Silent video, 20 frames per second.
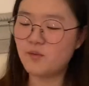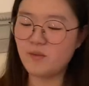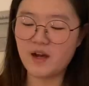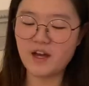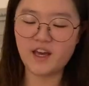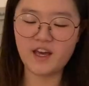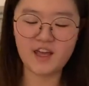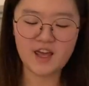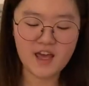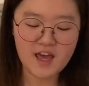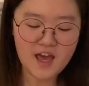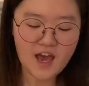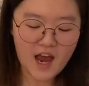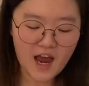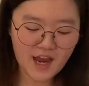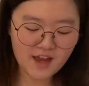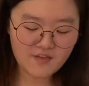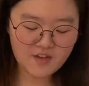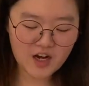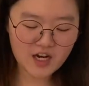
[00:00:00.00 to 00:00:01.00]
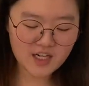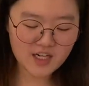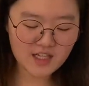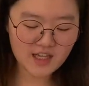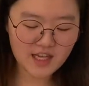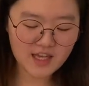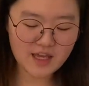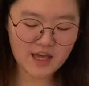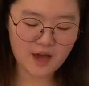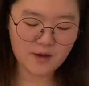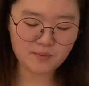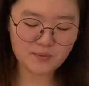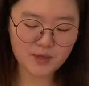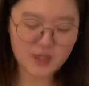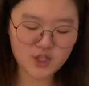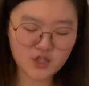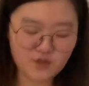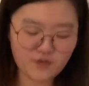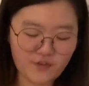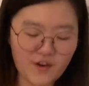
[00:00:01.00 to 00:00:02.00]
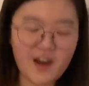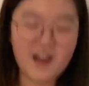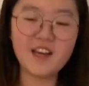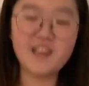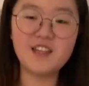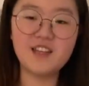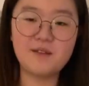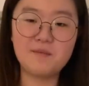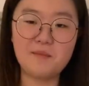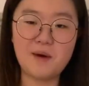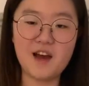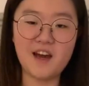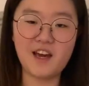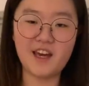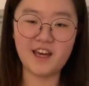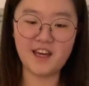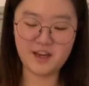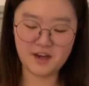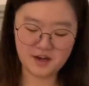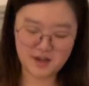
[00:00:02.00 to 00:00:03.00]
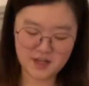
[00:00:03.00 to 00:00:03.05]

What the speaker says: I kind of like peachified my